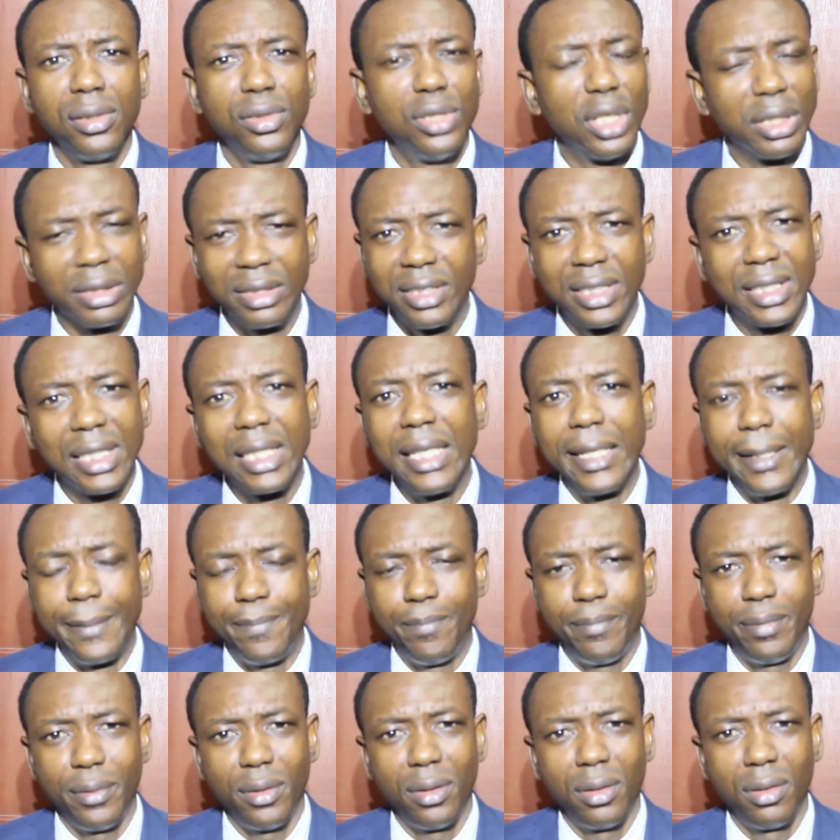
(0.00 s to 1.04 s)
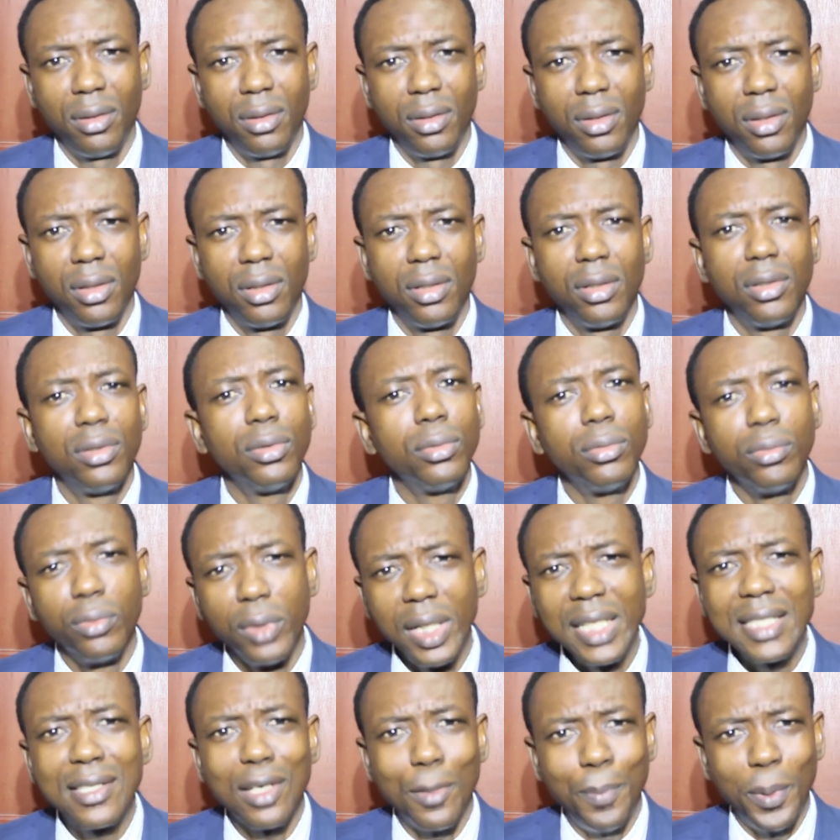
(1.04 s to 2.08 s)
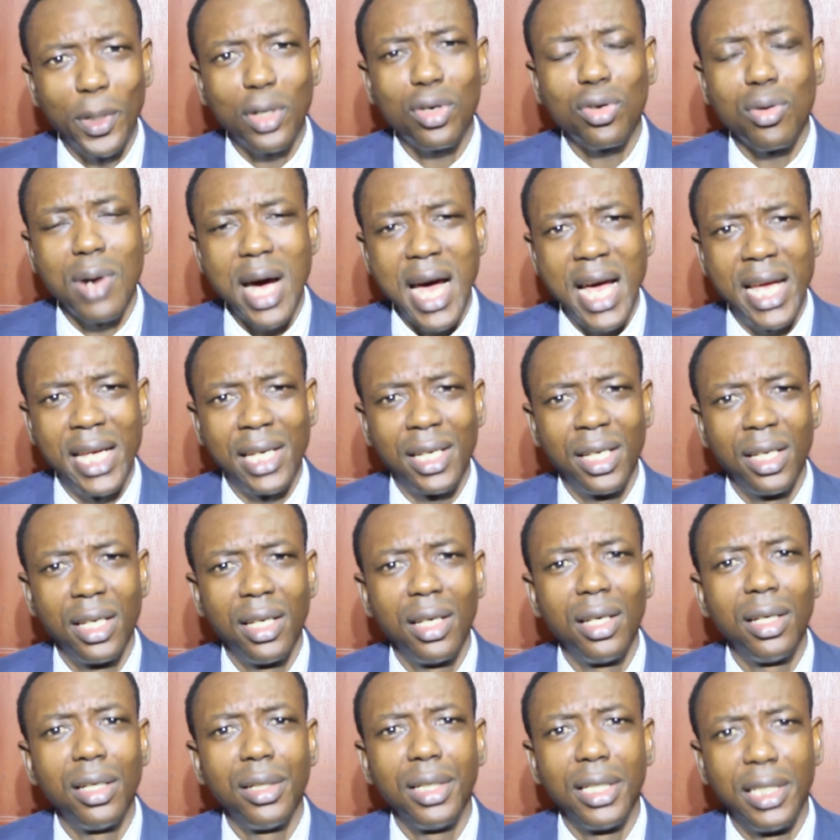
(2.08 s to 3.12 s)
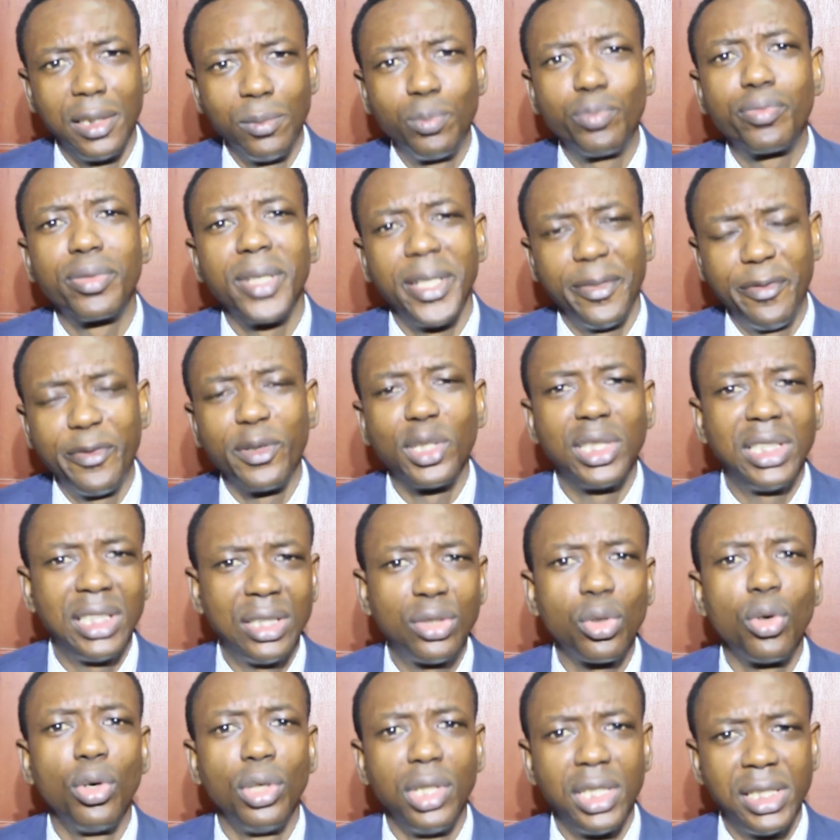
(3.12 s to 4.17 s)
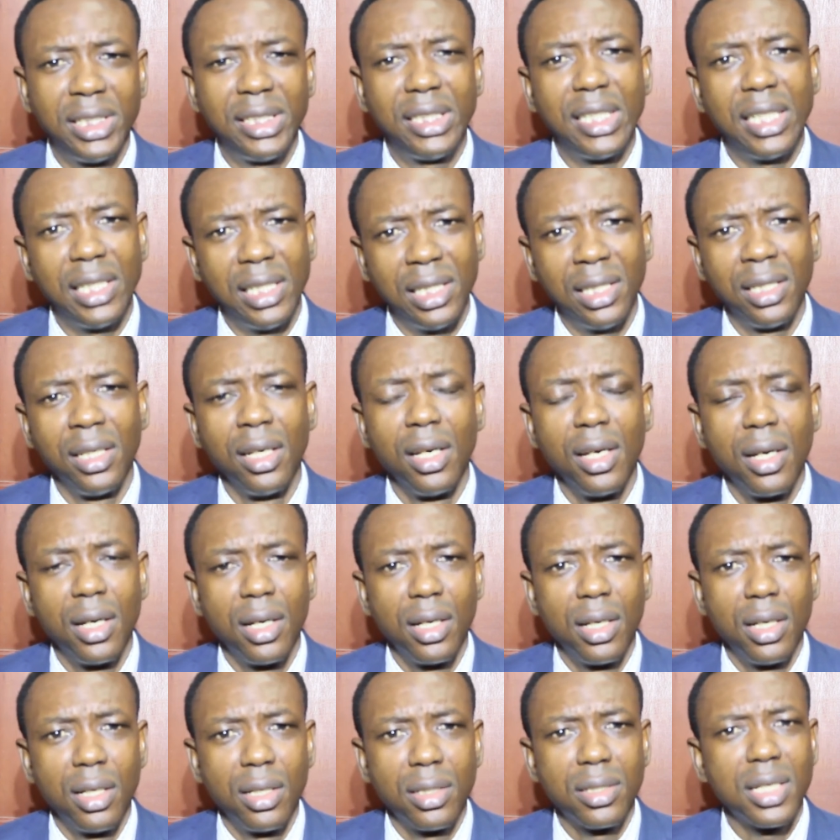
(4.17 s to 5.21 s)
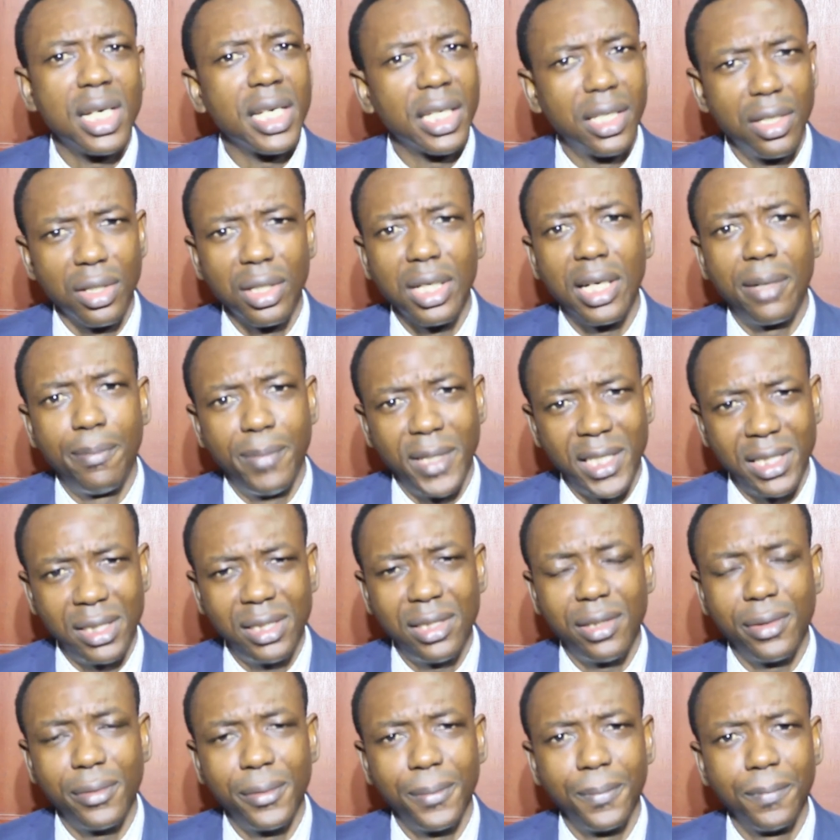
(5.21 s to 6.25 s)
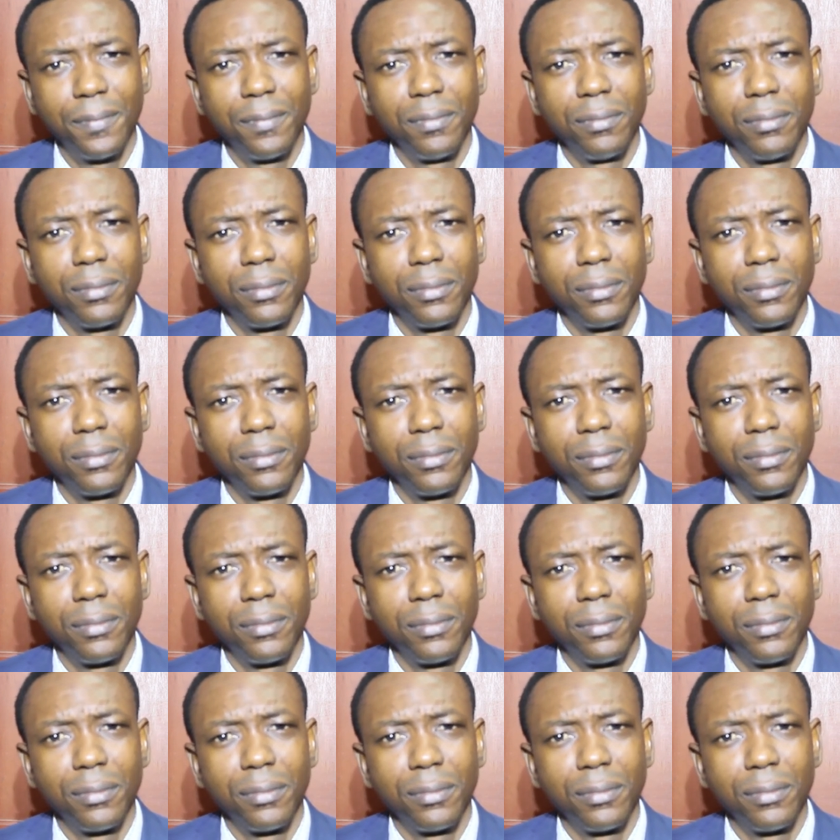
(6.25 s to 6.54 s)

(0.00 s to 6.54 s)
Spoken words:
don't sleep. Raise up a cry and pray for this holy city. Thank you. God bless you.